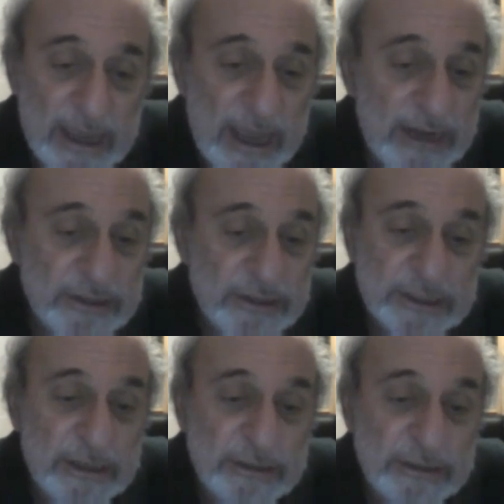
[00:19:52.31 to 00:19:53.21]
And it's
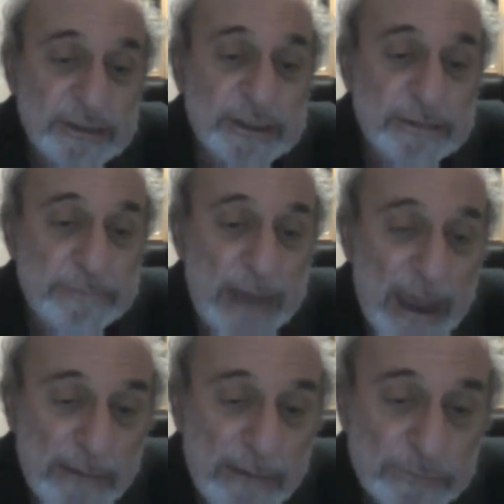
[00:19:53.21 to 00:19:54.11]
just, it's just such a
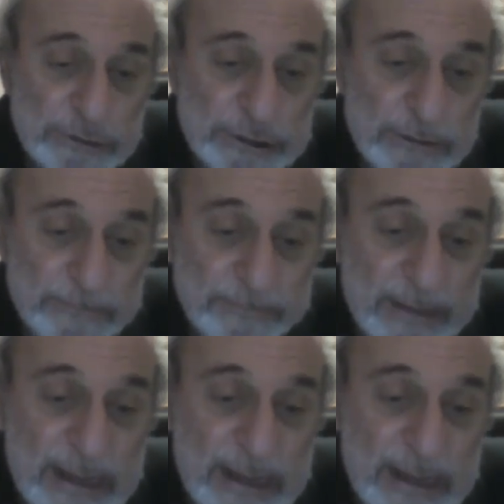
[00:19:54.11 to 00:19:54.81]
powerful song.